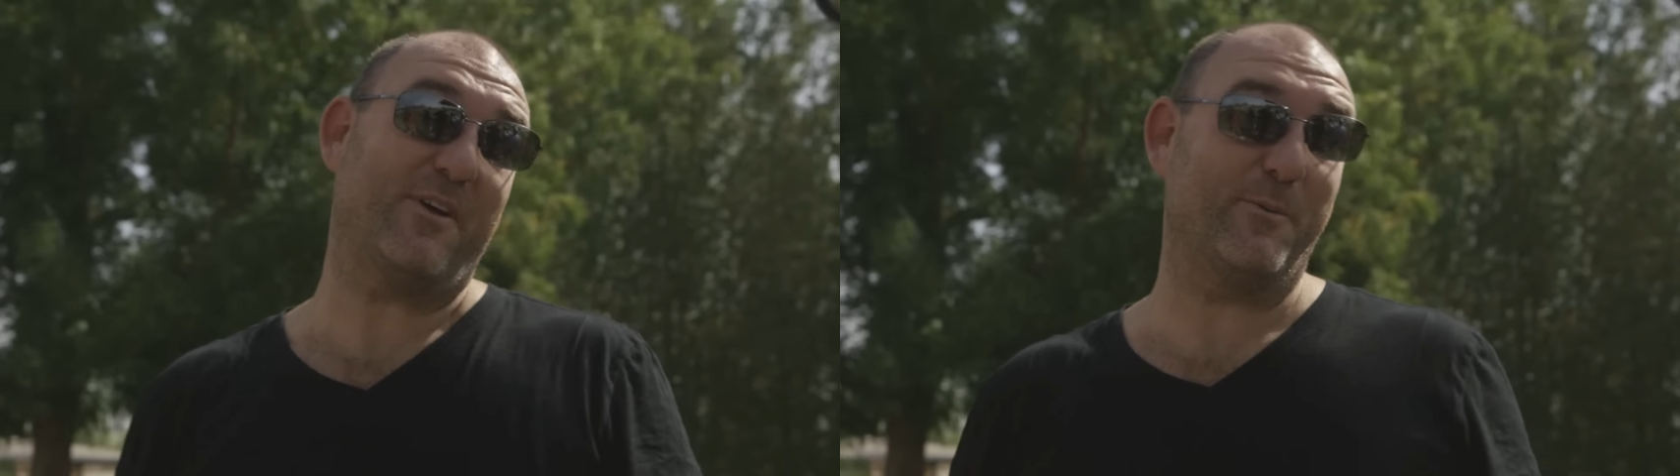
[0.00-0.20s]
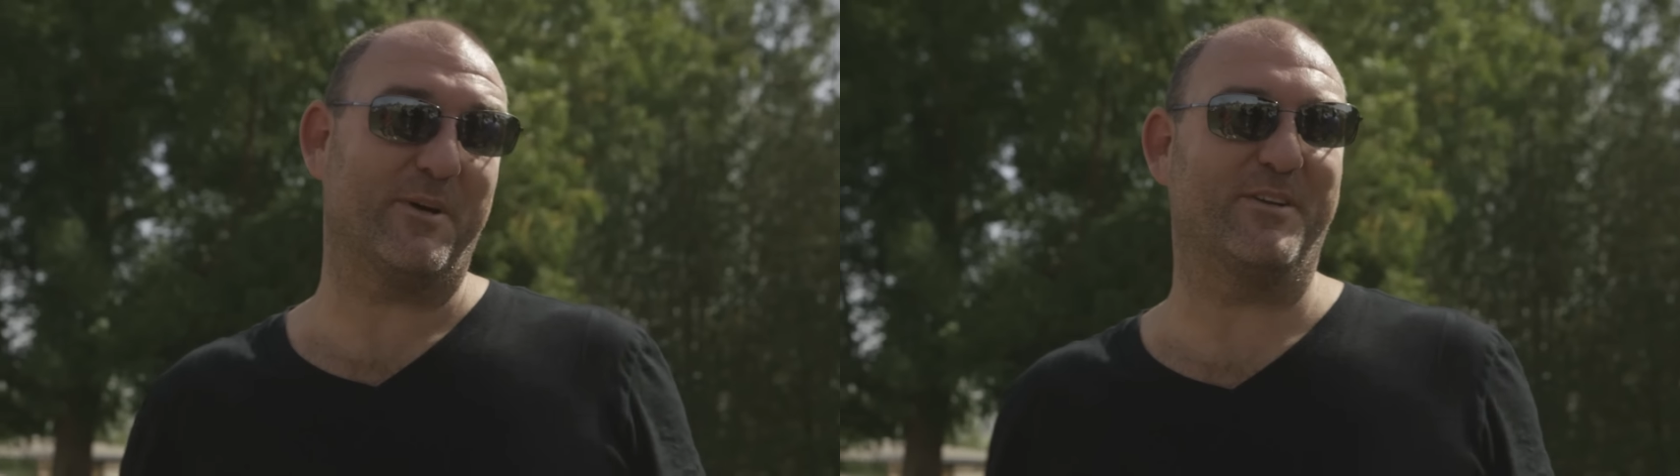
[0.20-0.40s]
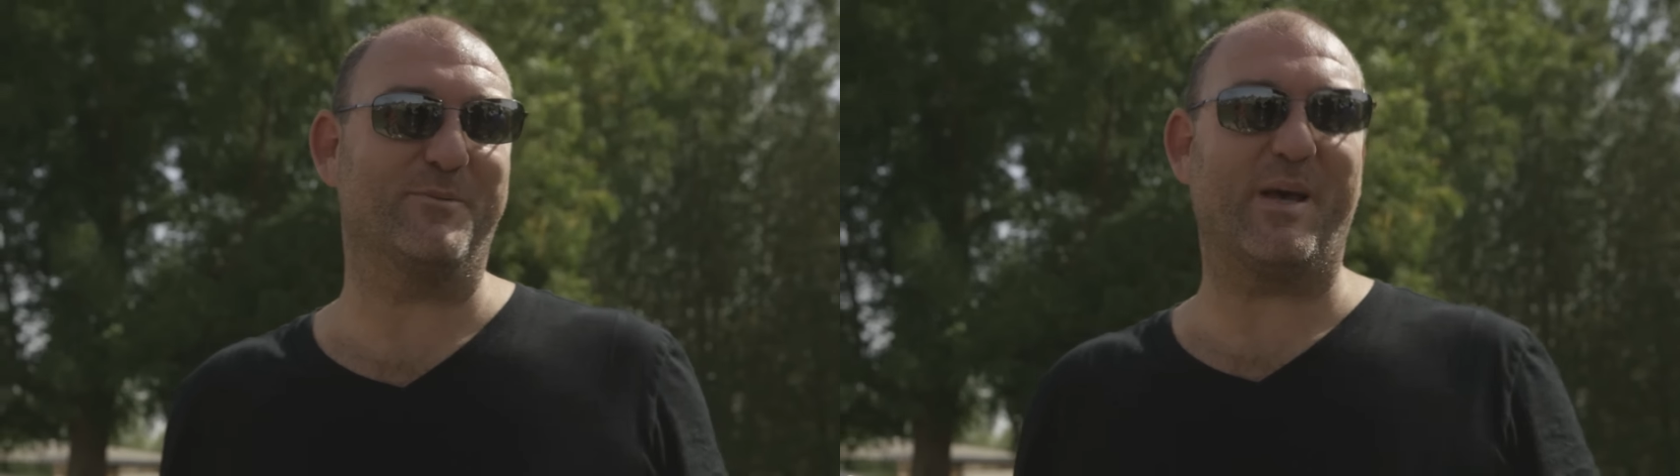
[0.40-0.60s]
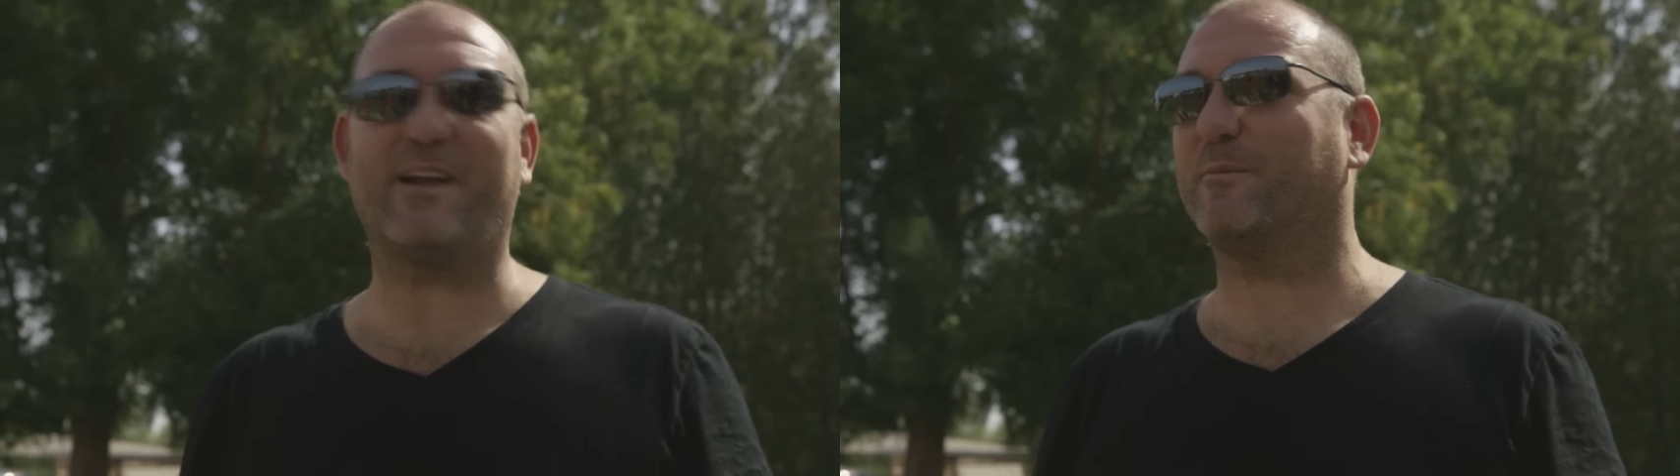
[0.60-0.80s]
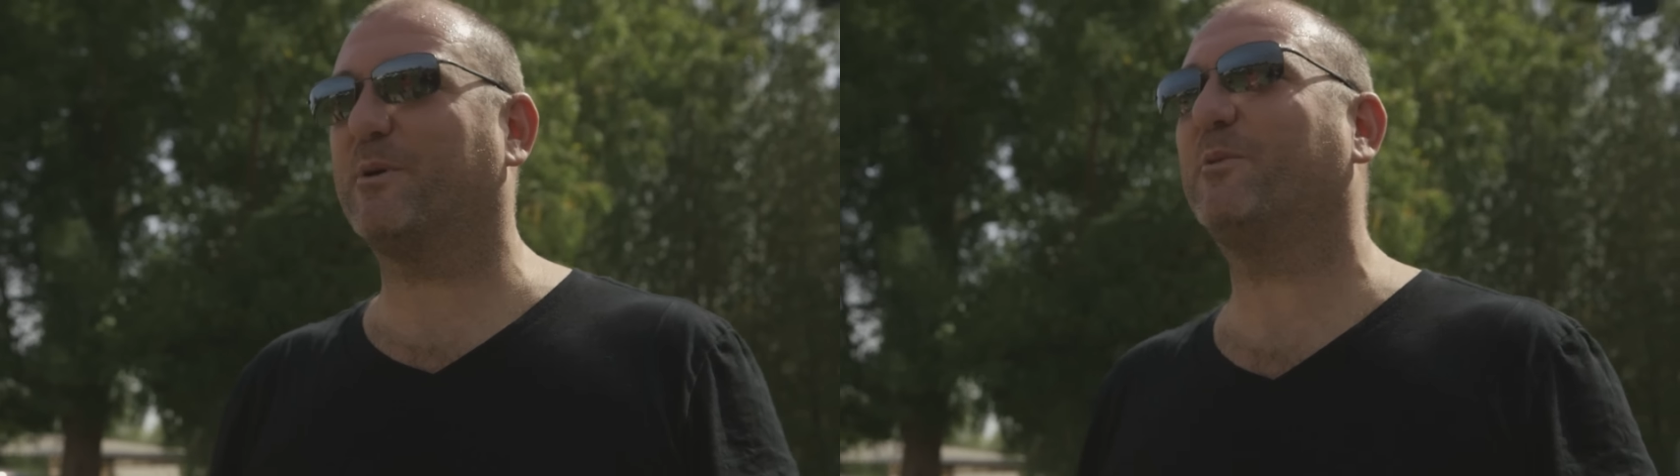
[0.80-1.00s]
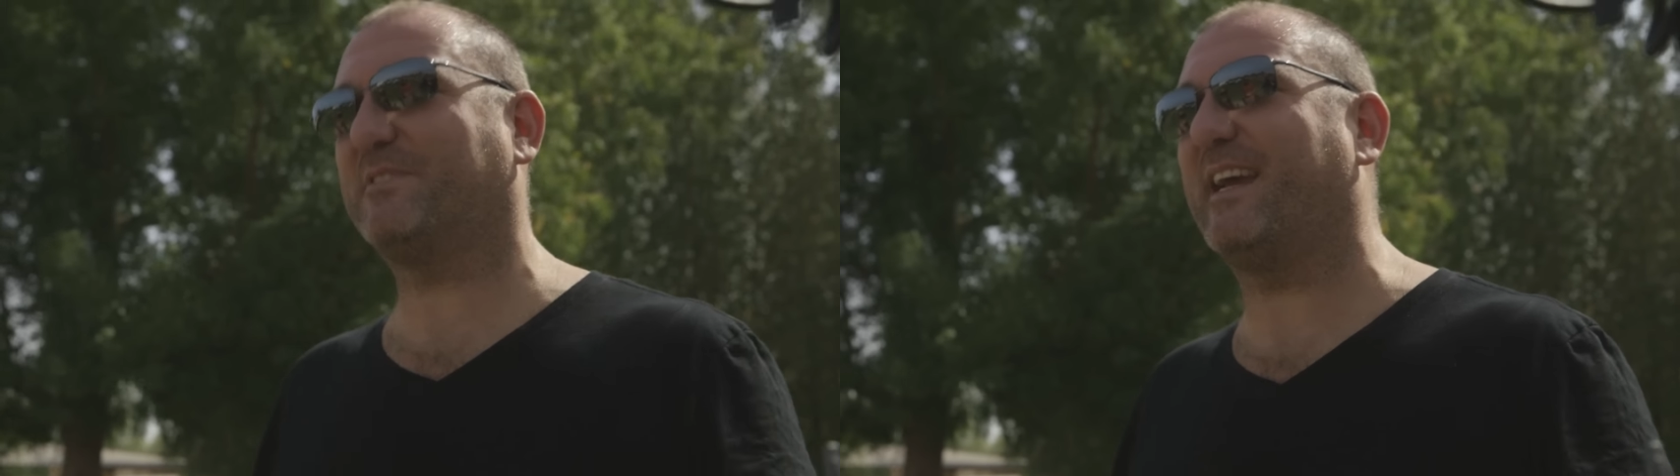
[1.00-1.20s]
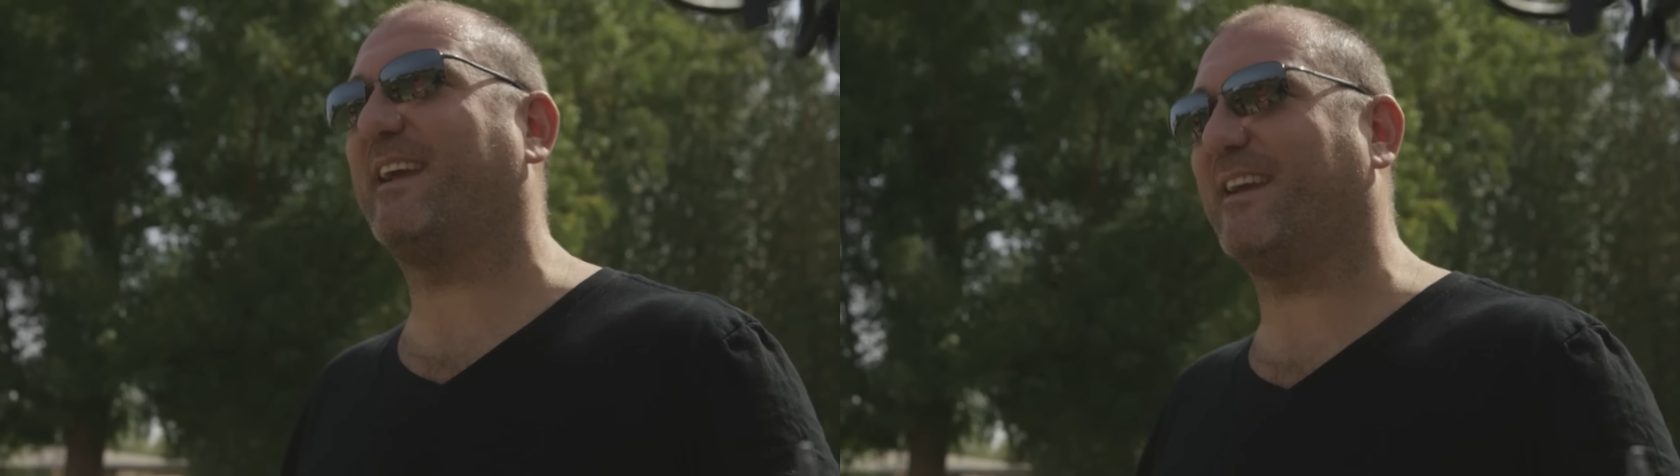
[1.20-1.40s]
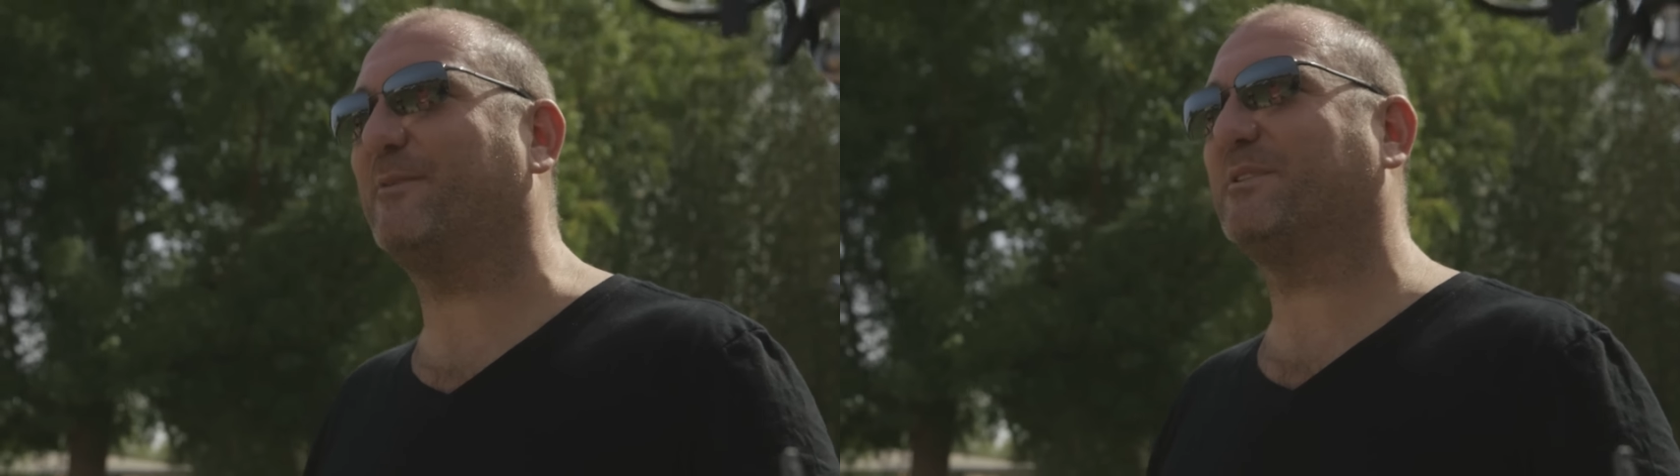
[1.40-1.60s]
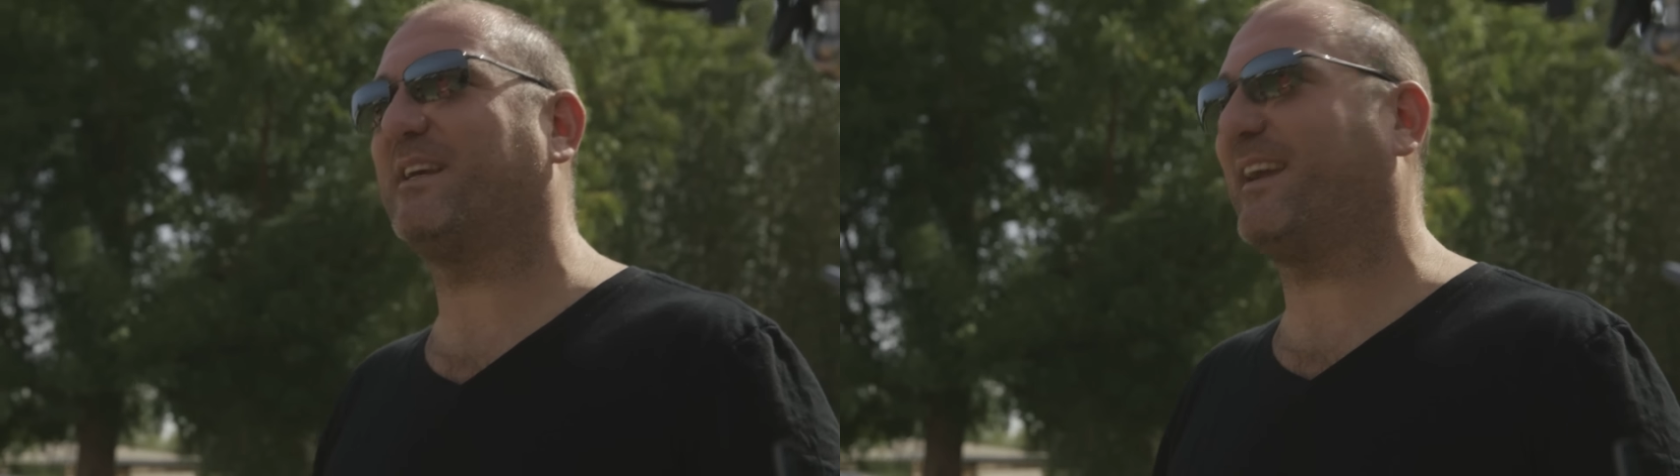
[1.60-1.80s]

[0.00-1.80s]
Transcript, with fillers: We thought we were going to do better, but we'll take it.